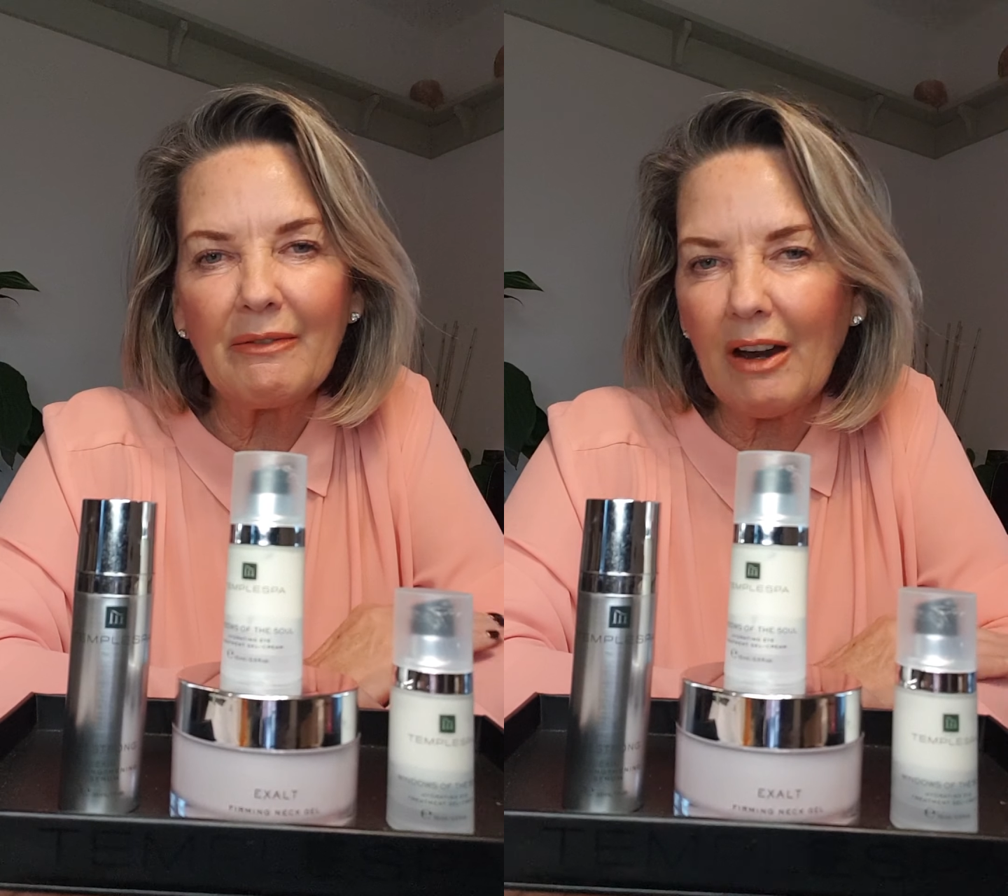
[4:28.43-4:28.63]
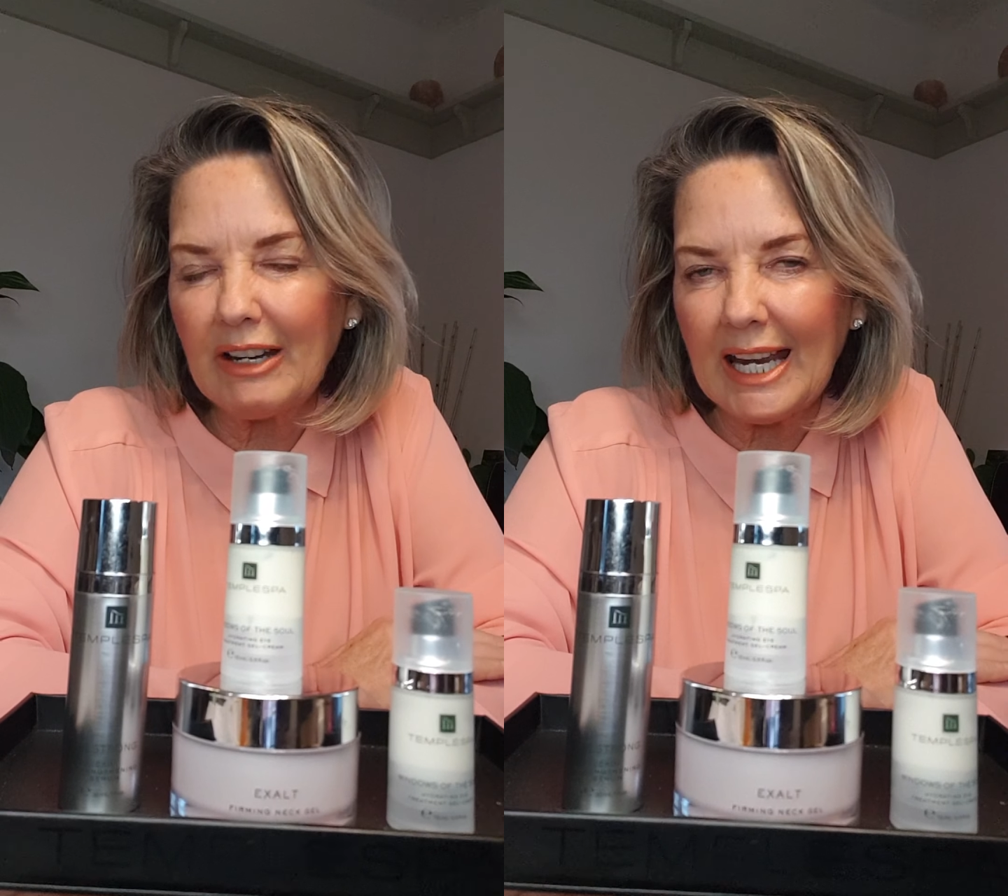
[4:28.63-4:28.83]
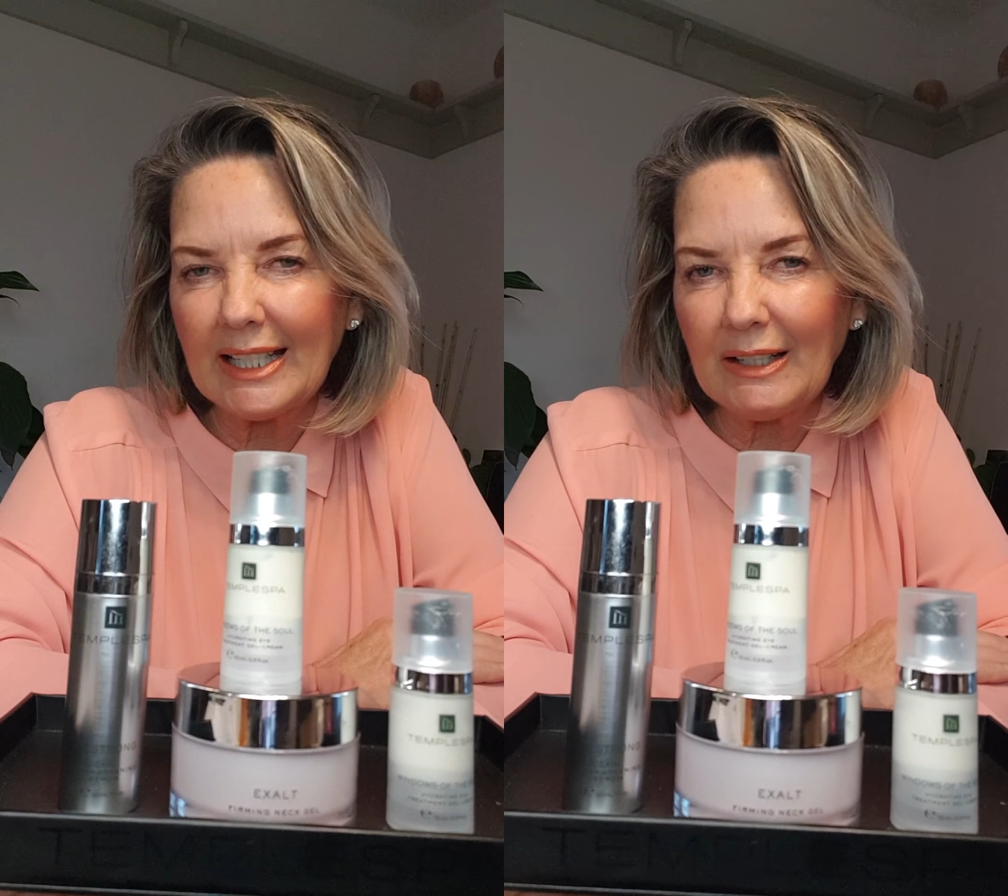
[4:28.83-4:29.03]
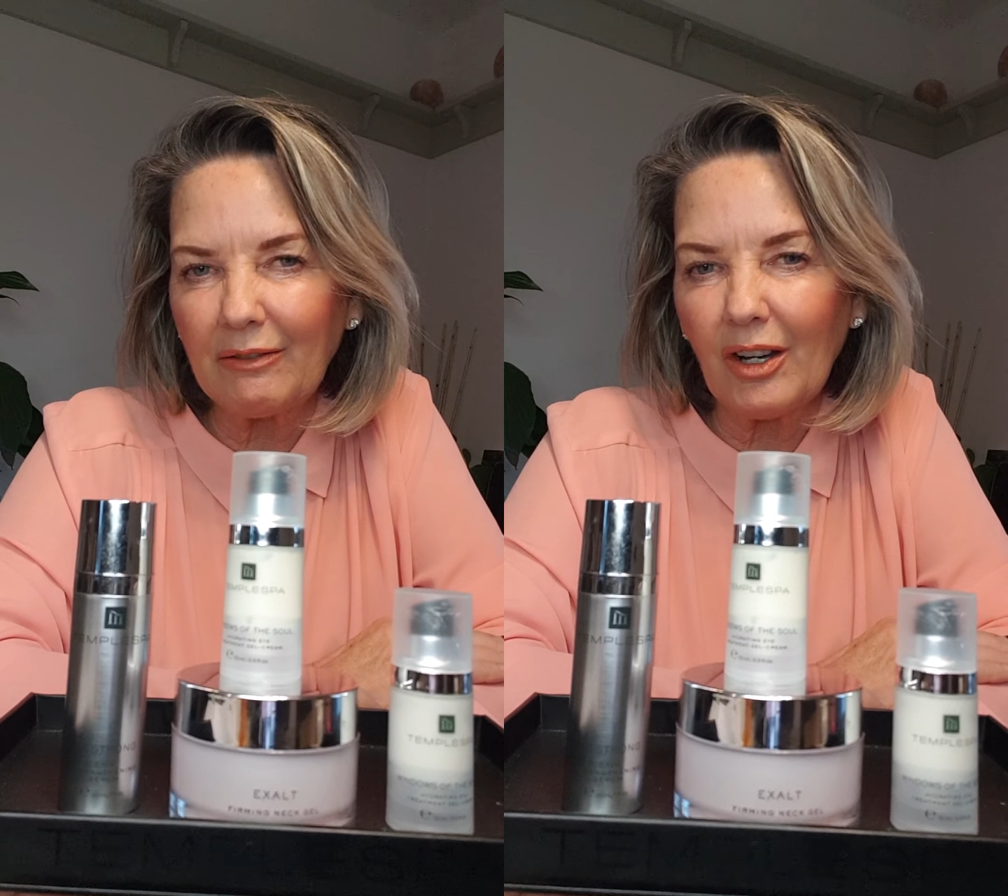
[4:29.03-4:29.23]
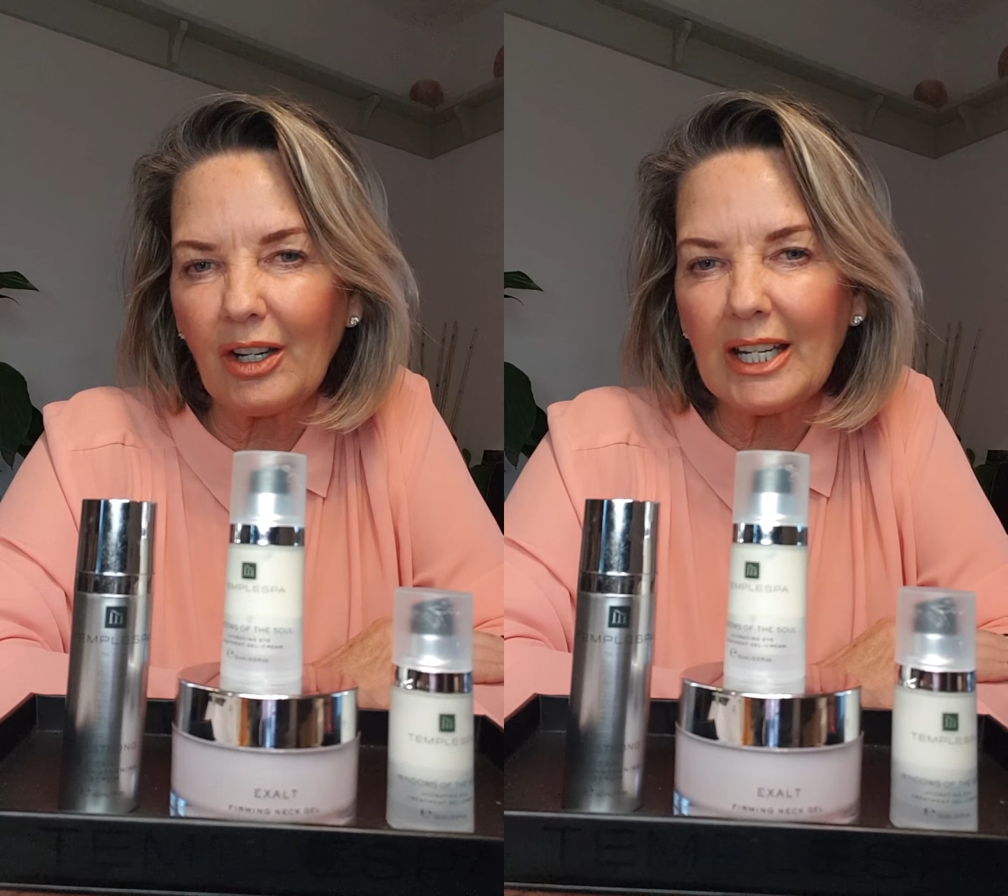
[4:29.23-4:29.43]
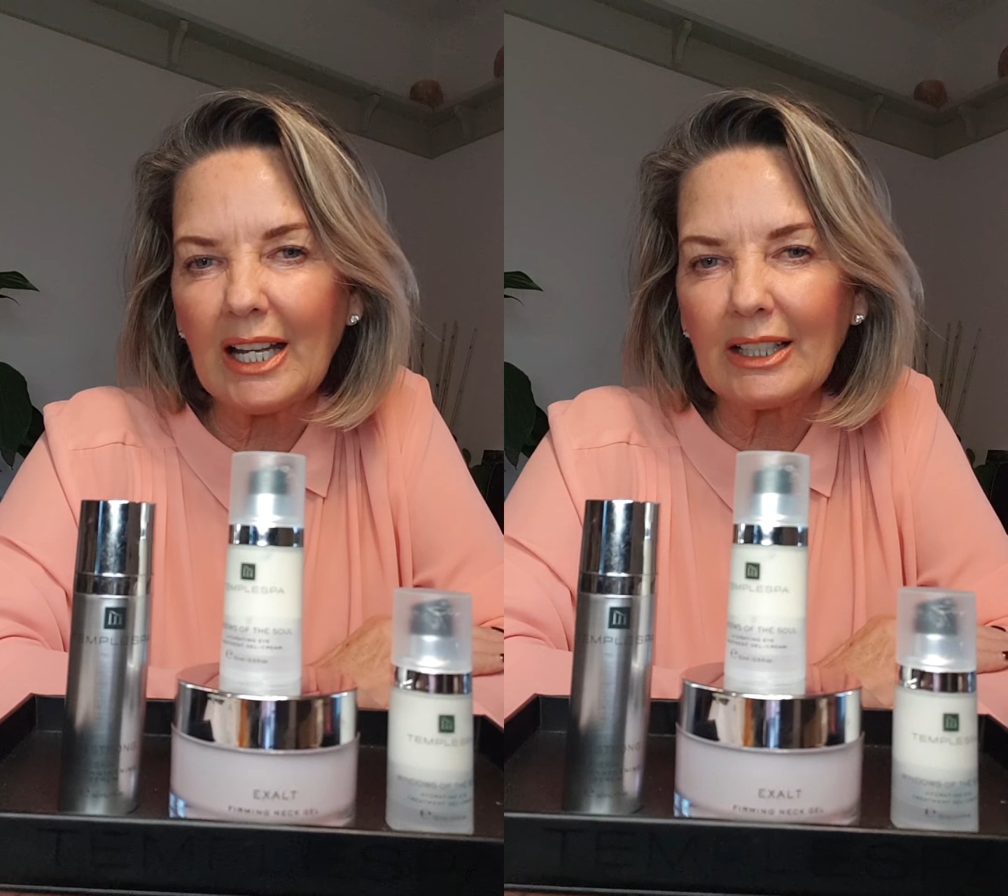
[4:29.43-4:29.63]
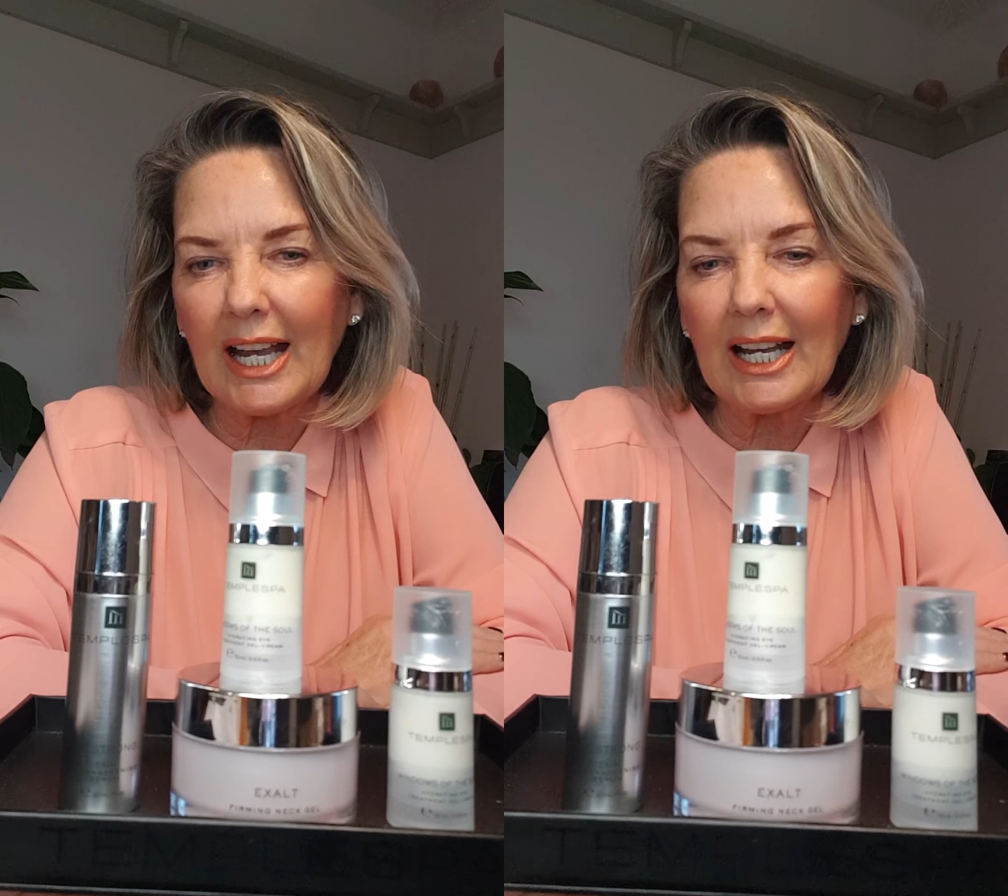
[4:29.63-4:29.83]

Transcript: very easy for you and